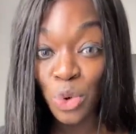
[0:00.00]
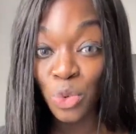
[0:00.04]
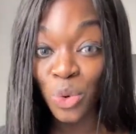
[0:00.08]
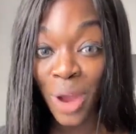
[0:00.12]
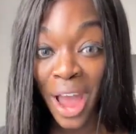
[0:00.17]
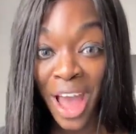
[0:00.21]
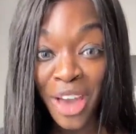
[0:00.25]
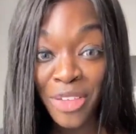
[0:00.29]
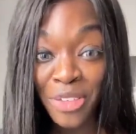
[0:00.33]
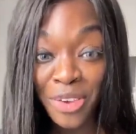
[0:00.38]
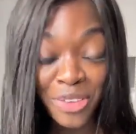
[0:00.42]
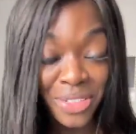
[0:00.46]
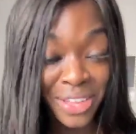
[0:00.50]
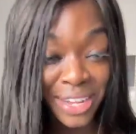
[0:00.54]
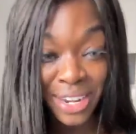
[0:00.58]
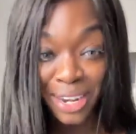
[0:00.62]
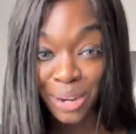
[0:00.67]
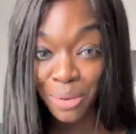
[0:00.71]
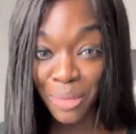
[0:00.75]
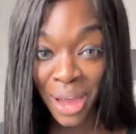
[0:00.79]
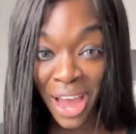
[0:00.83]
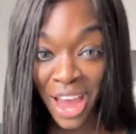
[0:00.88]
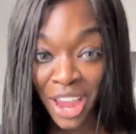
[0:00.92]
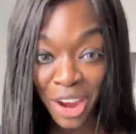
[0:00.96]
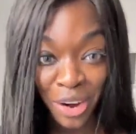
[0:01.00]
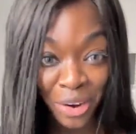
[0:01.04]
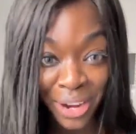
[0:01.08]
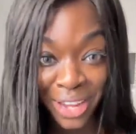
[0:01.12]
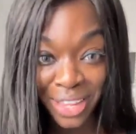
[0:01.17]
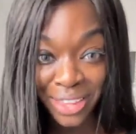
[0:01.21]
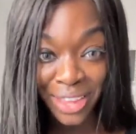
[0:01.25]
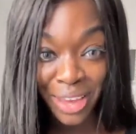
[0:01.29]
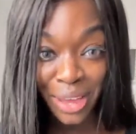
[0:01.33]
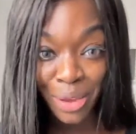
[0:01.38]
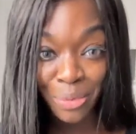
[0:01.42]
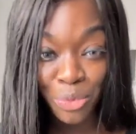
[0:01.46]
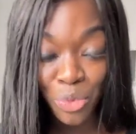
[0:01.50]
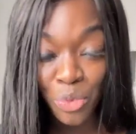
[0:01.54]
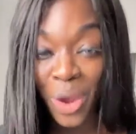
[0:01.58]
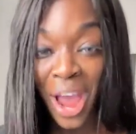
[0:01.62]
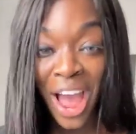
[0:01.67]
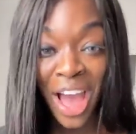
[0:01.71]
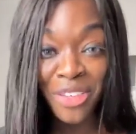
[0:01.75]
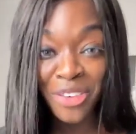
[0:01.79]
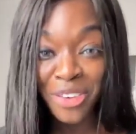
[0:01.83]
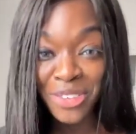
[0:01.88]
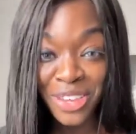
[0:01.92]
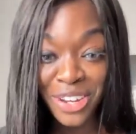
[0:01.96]
rather than admiring them,
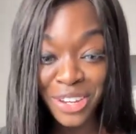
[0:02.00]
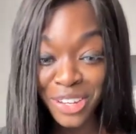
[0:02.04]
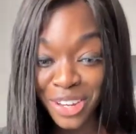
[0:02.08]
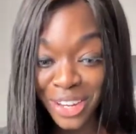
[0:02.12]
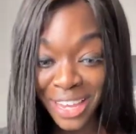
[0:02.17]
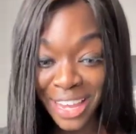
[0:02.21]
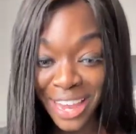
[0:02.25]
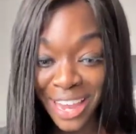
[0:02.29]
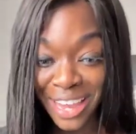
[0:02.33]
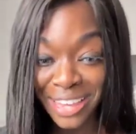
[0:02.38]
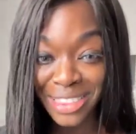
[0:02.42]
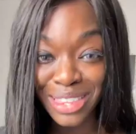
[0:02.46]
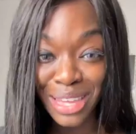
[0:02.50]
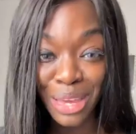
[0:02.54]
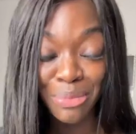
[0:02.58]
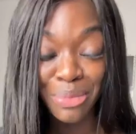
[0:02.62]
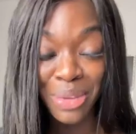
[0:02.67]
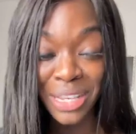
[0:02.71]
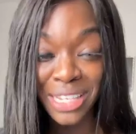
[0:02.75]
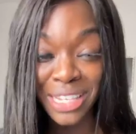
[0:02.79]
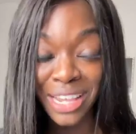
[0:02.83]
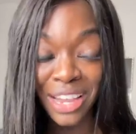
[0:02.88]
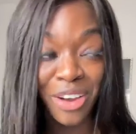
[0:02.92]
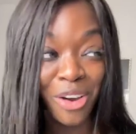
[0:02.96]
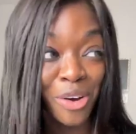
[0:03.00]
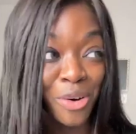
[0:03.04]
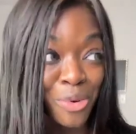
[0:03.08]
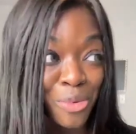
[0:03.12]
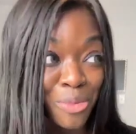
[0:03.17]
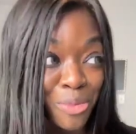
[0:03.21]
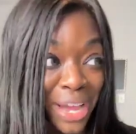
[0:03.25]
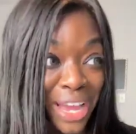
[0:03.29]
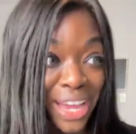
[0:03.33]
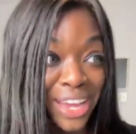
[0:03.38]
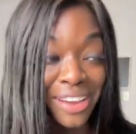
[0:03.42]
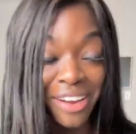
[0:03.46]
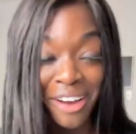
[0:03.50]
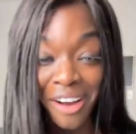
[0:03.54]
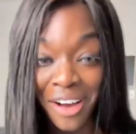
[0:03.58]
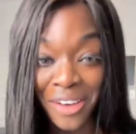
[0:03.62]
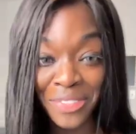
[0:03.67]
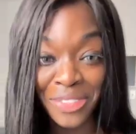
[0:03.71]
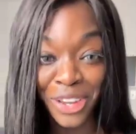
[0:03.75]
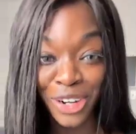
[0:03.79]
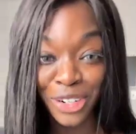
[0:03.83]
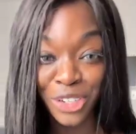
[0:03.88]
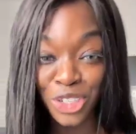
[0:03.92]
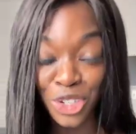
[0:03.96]
rather than looking at them as like, oh my
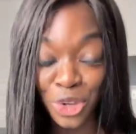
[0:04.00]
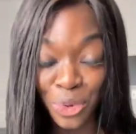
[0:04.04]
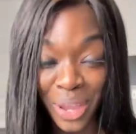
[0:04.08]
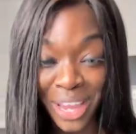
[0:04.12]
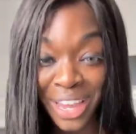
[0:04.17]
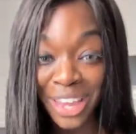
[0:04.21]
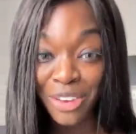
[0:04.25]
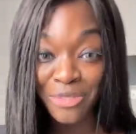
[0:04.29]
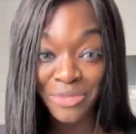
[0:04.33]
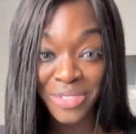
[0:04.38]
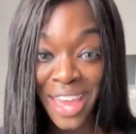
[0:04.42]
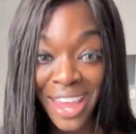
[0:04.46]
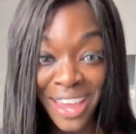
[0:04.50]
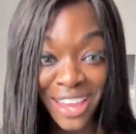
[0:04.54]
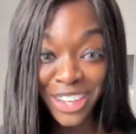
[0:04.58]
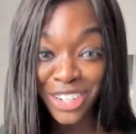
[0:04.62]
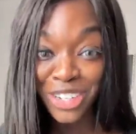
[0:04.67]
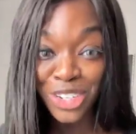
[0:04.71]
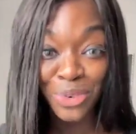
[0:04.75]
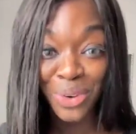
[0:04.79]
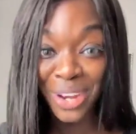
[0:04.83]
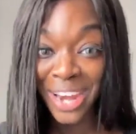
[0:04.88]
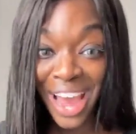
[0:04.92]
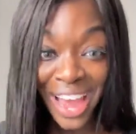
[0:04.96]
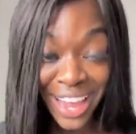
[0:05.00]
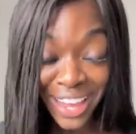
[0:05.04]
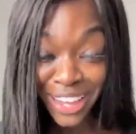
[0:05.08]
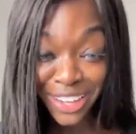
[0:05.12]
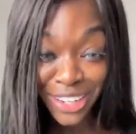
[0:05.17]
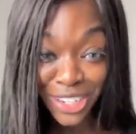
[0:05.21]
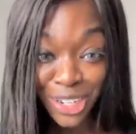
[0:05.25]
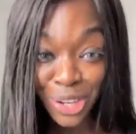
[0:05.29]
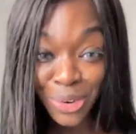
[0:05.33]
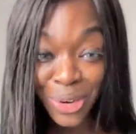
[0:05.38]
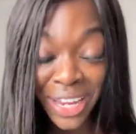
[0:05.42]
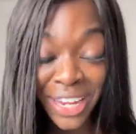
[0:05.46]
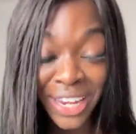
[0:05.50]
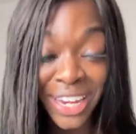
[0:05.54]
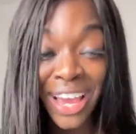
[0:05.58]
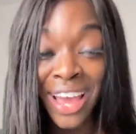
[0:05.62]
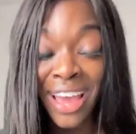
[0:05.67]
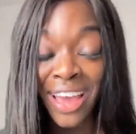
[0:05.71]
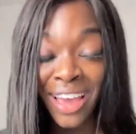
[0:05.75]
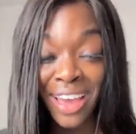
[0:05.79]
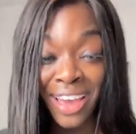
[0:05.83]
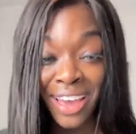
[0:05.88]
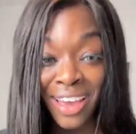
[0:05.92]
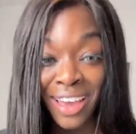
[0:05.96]
God, they're doing it. If they can do it, I can do it.
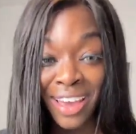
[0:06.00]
